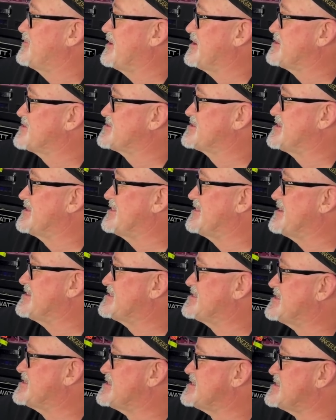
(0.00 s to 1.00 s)
interested in
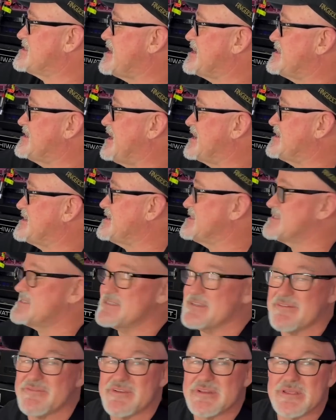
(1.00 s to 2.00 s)
this. This is a
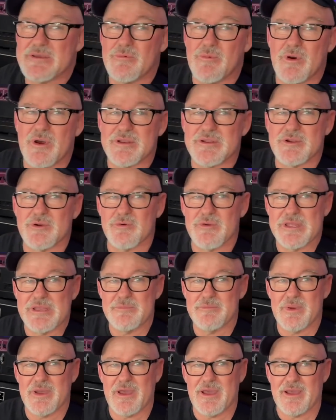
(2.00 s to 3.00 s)
1971
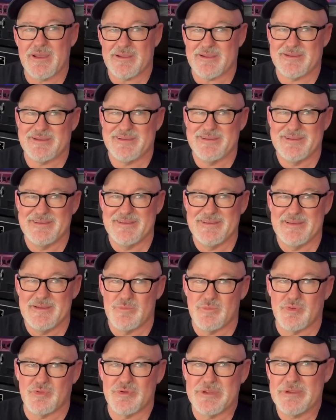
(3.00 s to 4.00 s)
greenback,
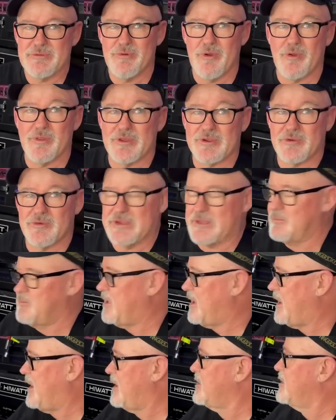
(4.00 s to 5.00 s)
pre-roller
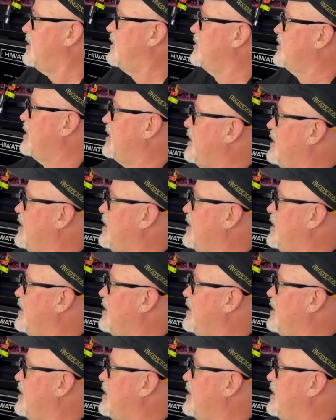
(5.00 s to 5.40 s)
greenback, okay?